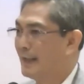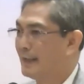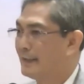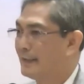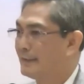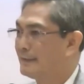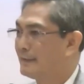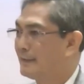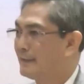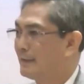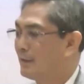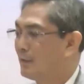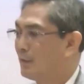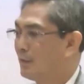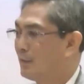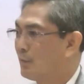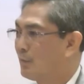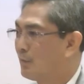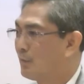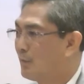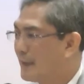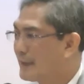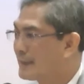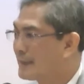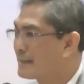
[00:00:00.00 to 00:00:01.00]
And
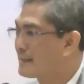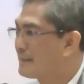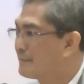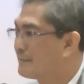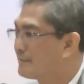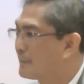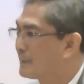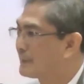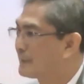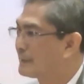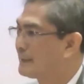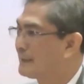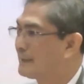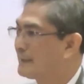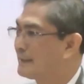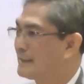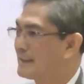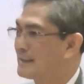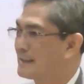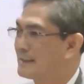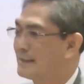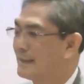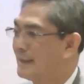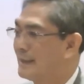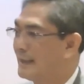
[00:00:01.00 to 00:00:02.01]
what is
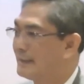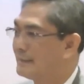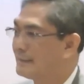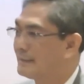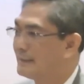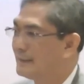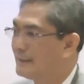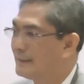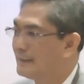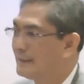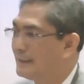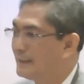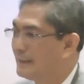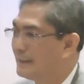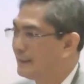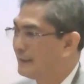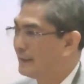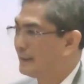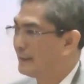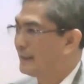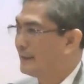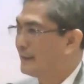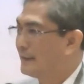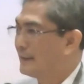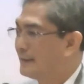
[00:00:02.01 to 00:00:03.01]
important is that
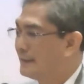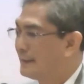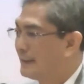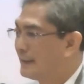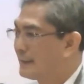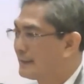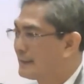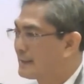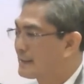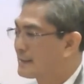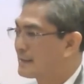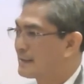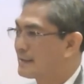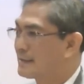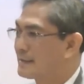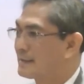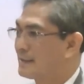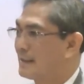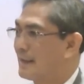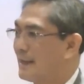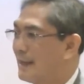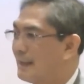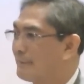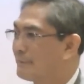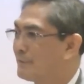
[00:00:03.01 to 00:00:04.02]
there
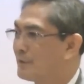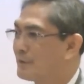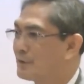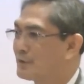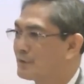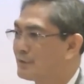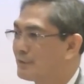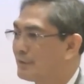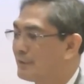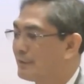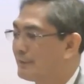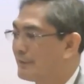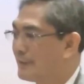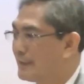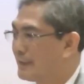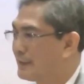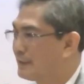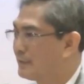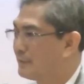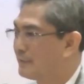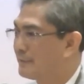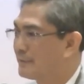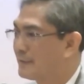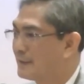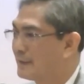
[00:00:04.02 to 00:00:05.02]
is, I'm not sure
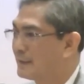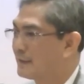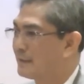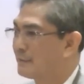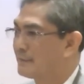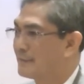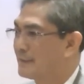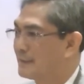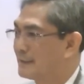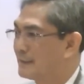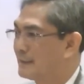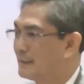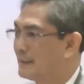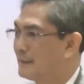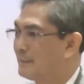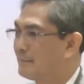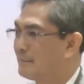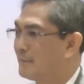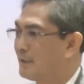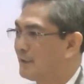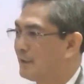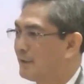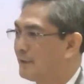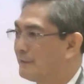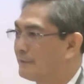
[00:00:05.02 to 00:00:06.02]
whether you've heard of the
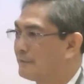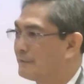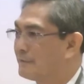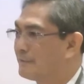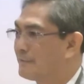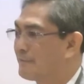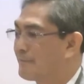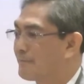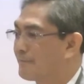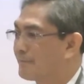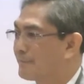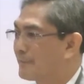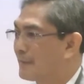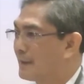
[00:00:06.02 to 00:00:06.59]
term of